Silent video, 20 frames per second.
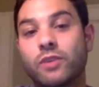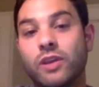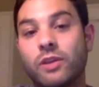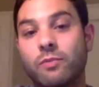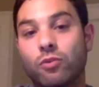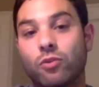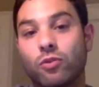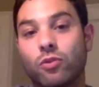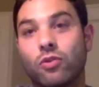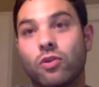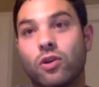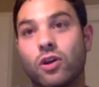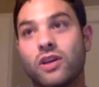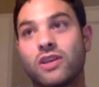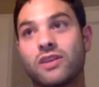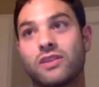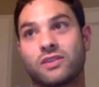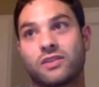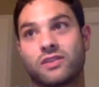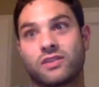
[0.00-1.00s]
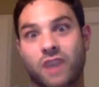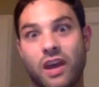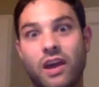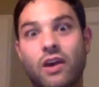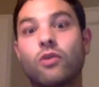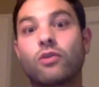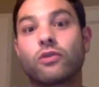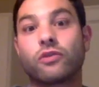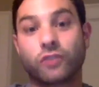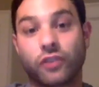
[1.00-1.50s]
people
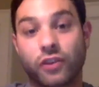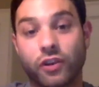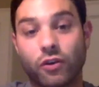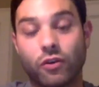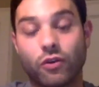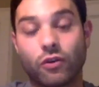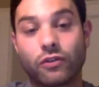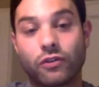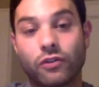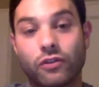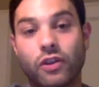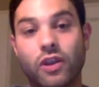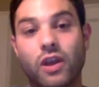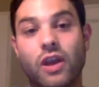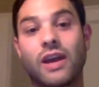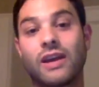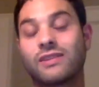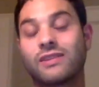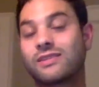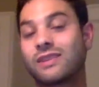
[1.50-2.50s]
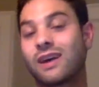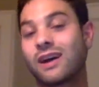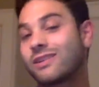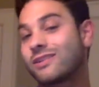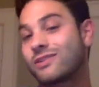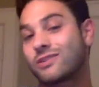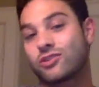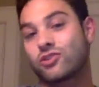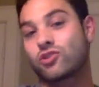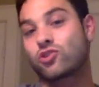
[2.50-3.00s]
sales skills. It's not
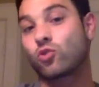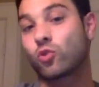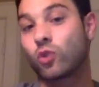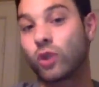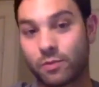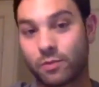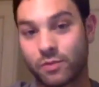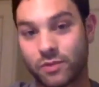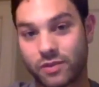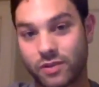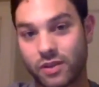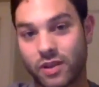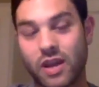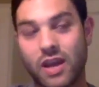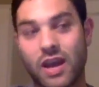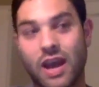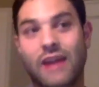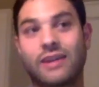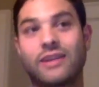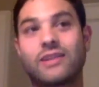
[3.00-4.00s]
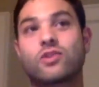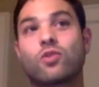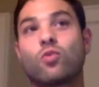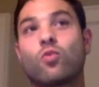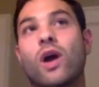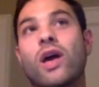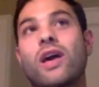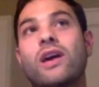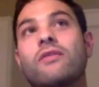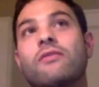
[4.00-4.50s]
a script. And it's a
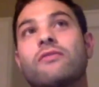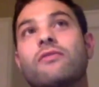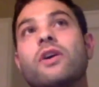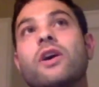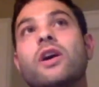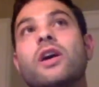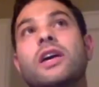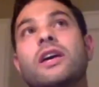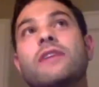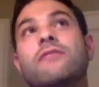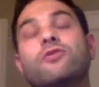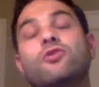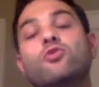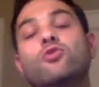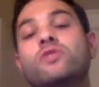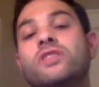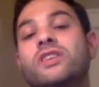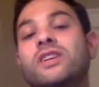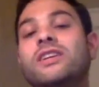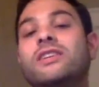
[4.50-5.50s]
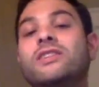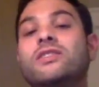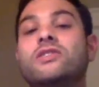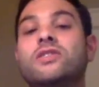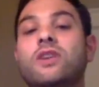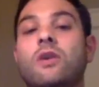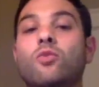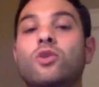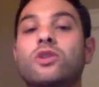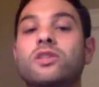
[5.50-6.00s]
way of, if you teach
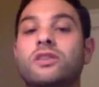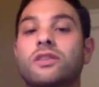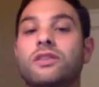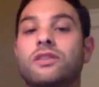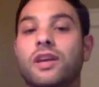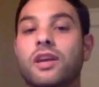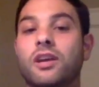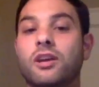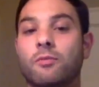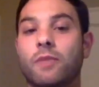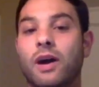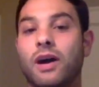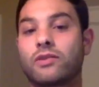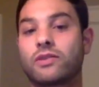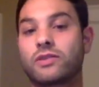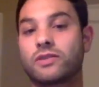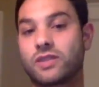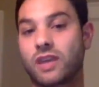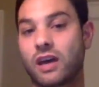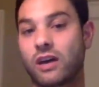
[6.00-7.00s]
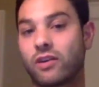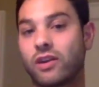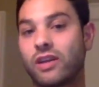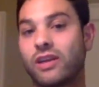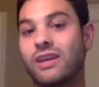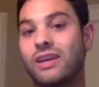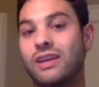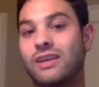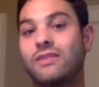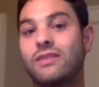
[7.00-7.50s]
someone to think about selling
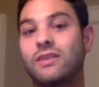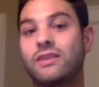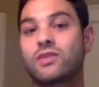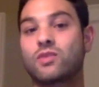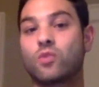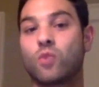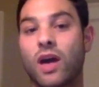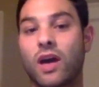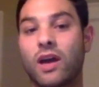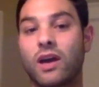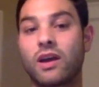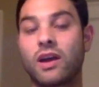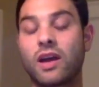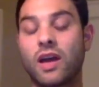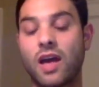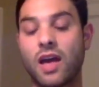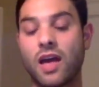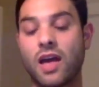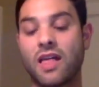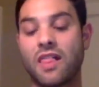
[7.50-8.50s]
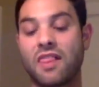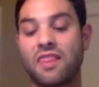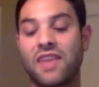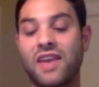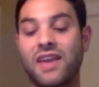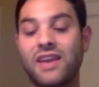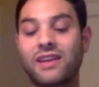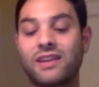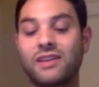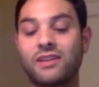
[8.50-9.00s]
in this way,
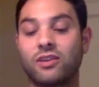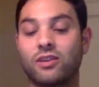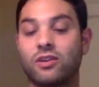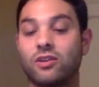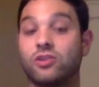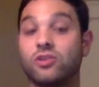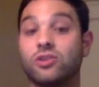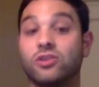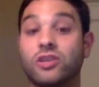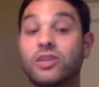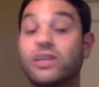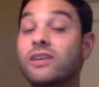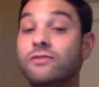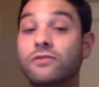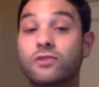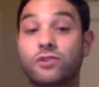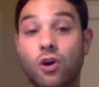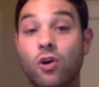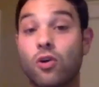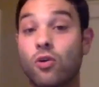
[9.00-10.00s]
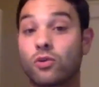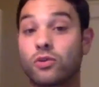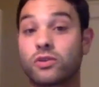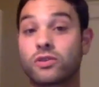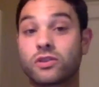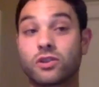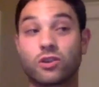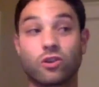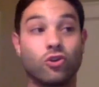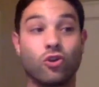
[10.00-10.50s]
they can leave
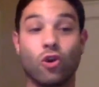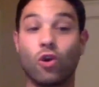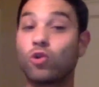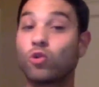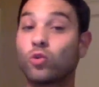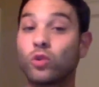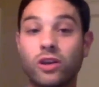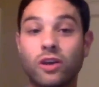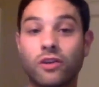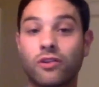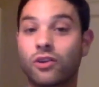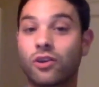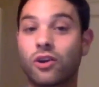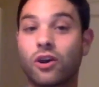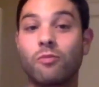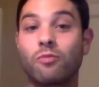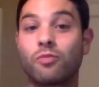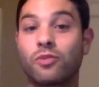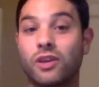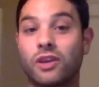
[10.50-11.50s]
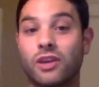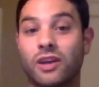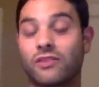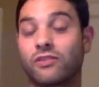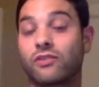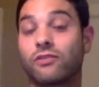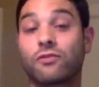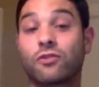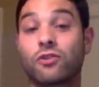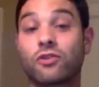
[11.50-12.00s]
Toast, go to another company as
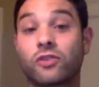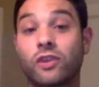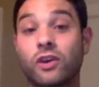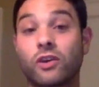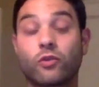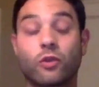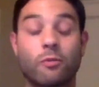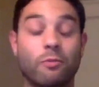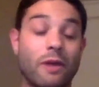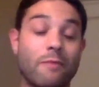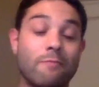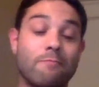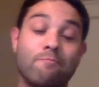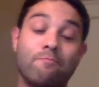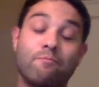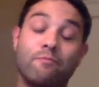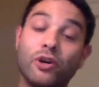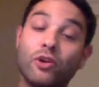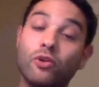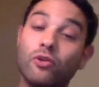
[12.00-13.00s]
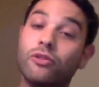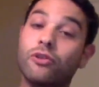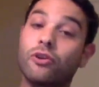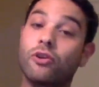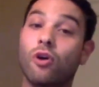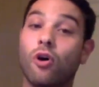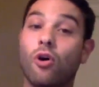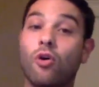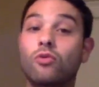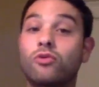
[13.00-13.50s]
the first sales rep, and build
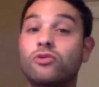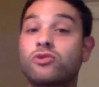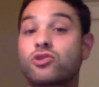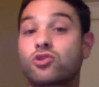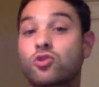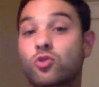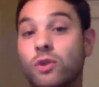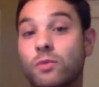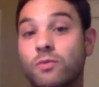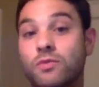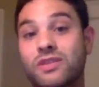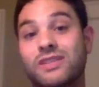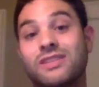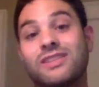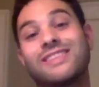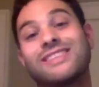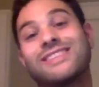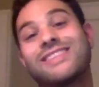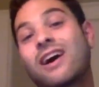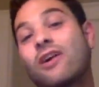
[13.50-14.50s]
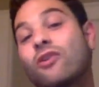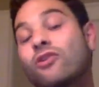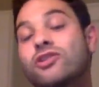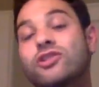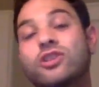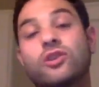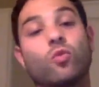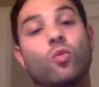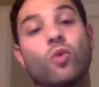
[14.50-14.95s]
their own scripts in an intelligent